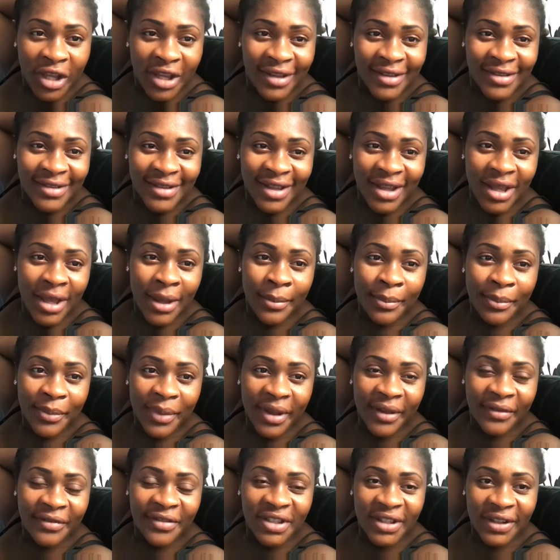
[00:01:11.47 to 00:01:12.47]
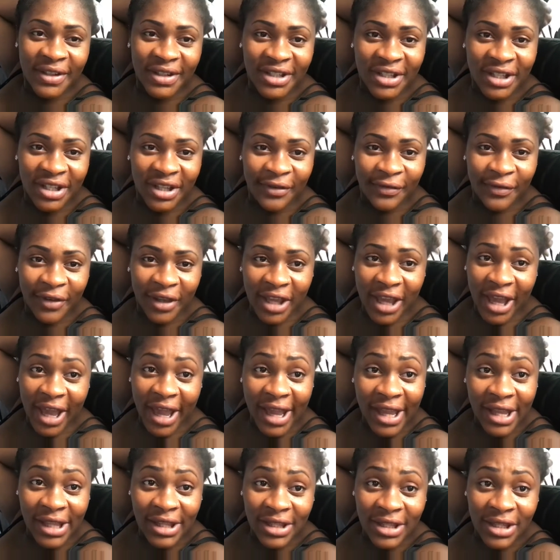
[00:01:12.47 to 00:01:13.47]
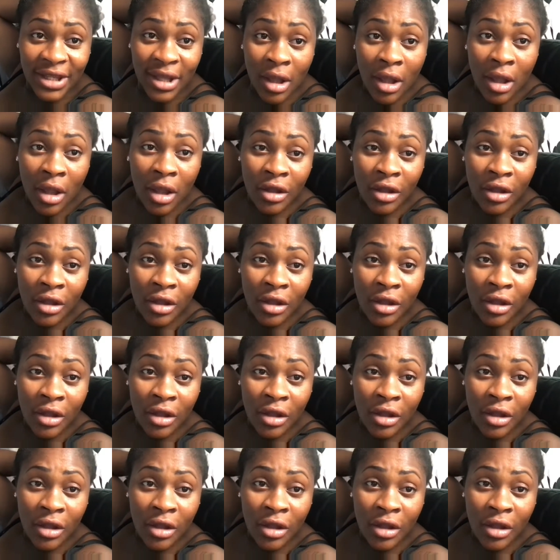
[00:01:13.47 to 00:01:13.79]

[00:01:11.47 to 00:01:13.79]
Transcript: his birth certificate,